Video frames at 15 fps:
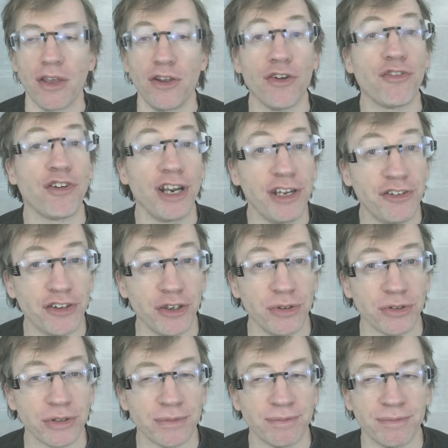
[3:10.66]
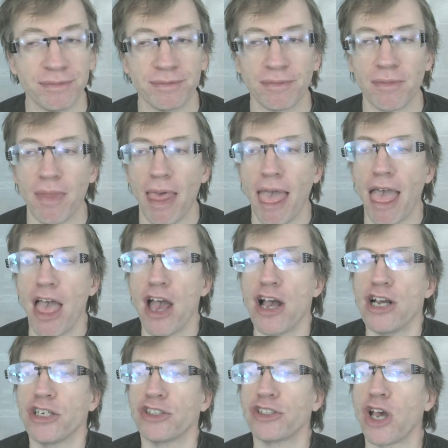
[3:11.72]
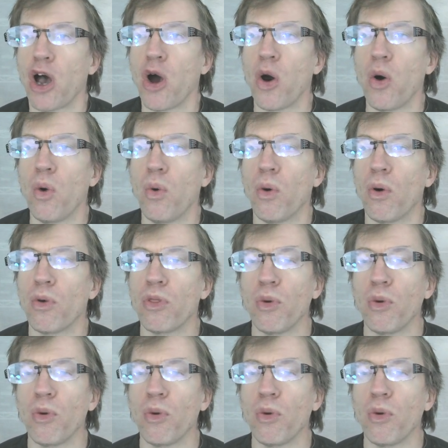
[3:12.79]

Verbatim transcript: You're free to choose. So